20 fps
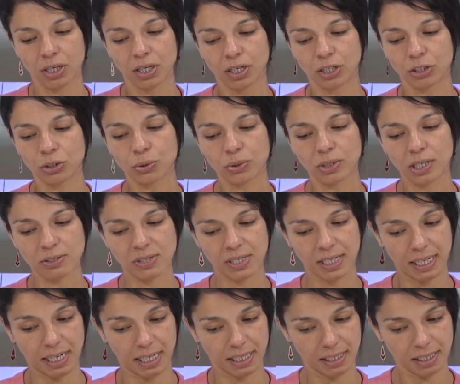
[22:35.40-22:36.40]
In two thousand
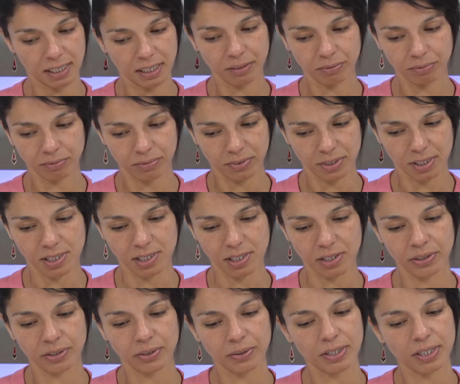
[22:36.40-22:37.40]
eighteen, this
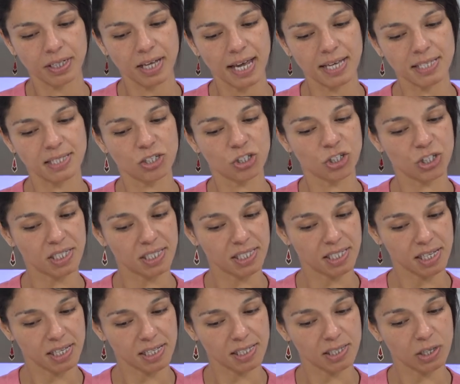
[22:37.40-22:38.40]
year, S D G
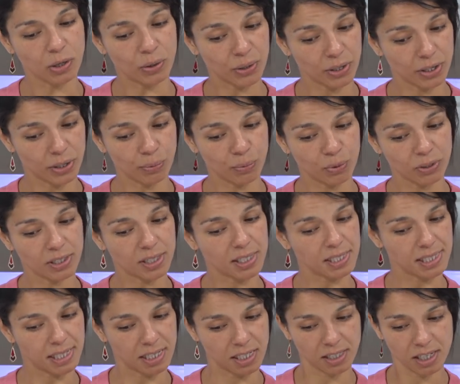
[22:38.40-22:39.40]
six on clean water and
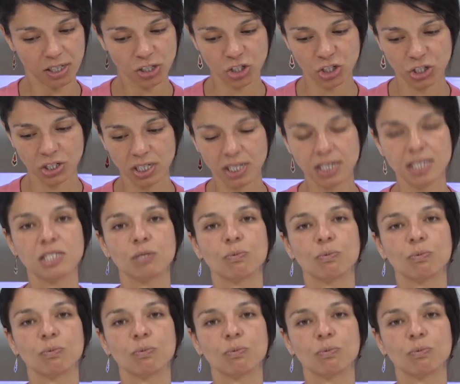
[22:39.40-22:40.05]
sanitation is